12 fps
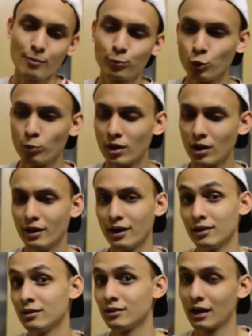Puma,
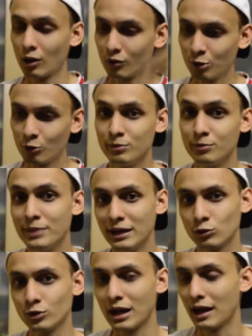and now we're
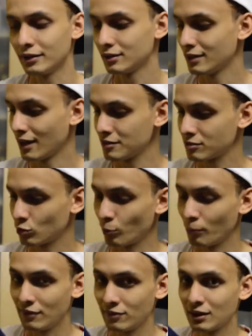back to the Adidas. So
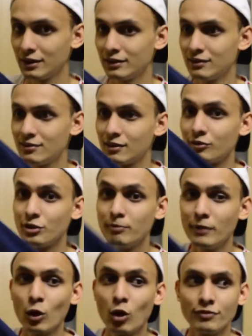basically this is a
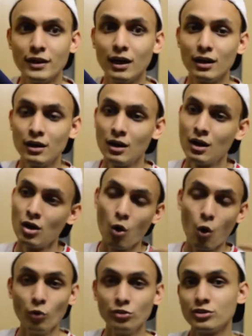remake of their
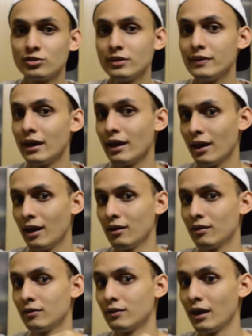old jersey that they
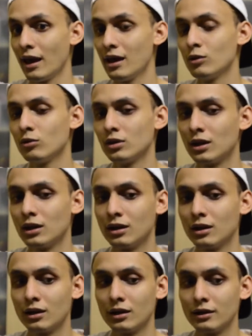had
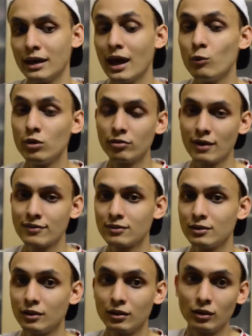with
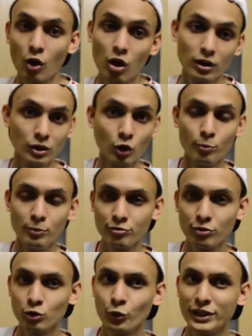Arsenal long ago,
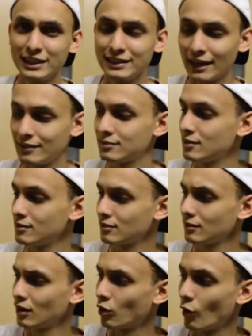before, during the 90s
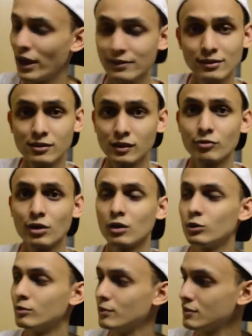or 80s if I
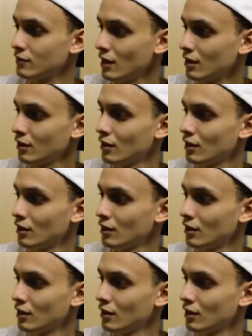couldn't mistake.